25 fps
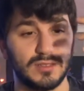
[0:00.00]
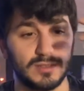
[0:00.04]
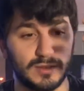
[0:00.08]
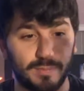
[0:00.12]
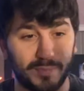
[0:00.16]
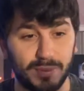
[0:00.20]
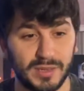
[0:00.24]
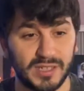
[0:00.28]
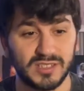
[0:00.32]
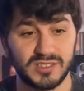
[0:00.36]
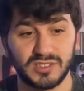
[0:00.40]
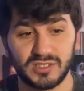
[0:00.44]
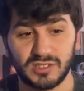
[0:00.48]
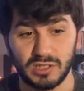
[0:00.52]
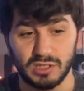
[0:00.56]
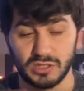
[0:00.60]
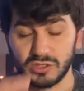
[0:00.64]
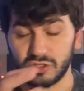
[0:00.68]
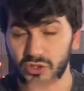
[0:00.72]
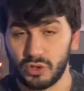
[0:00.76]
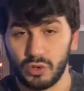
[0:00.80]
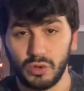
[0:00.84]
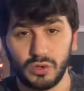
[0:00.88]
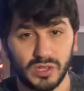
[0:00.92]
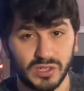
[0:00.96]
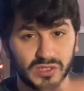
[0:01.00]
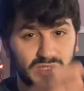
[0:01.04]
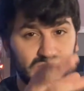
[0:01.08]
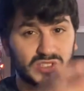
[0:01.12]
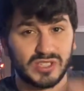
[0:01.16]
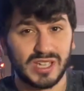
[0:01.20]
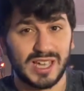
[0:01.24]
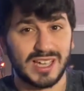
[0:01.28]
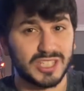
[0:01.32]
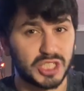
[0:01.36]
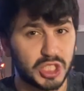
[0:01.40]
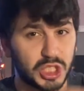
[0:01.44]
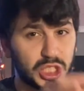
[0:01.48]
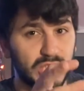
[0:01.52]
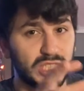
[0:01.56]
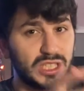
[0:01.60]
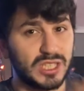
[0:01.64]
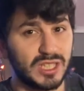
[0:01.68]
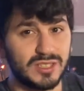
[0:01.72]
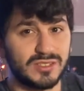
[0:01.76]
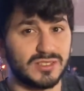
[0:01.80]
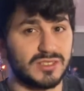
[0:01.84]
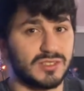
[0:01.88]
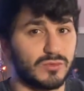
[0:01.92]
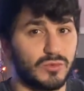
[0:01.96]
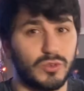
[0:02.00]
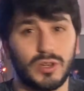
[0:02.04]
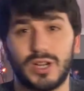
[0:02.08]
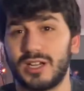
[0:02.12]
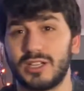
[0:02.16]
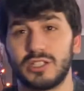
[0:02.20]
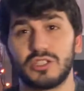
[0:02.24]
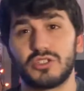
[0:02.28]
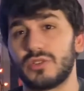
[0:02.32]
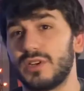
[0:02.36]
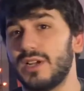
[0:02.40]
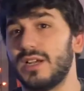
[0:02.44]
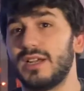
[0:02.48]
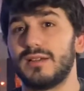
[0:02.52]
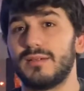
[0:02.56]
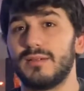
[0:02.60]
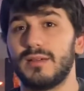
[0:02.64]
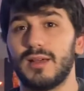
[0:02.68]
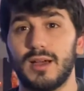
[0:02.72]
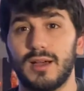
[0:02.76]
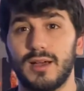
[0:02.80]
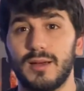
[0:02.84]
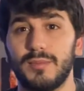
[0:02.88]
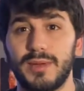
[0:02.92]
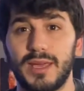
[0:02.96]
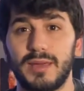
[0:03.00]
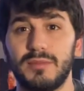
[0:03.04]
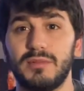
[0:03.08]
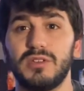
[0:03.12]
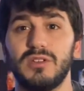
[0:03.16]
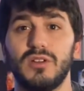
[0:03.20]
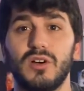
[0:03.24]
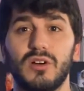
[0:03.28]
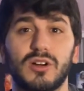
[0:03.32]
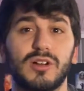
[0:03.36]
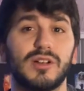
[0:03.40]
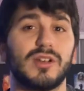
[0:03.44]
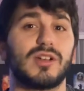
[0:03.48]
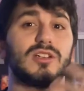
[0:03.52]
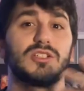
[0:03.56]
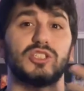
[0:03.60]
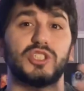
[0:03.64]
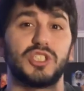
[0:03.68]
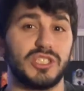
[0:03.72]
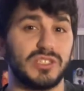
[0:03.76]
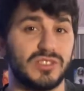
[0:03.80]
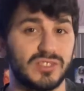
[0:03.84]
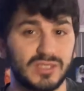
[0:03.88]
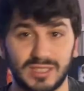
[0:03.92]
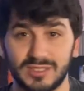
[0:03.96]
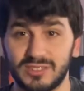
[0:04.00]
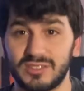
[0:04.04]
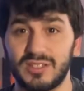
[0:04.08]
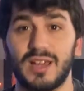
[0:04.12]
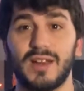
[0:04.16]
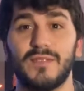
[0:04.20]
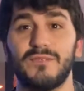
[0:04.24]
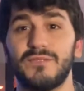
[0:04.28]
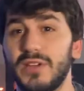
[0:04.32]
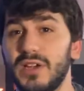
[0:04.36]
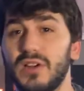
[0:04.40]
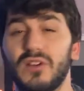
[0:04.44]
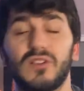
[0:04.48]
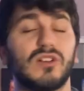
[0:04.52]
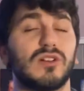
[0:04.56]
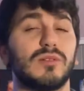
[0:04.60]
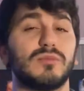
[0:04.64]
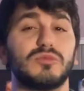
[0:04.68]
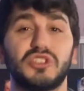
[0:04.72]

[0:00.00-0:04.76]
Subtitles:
because Ahsoka says she doesn't want to train Baby Yoda because she senses a lot of fear in him.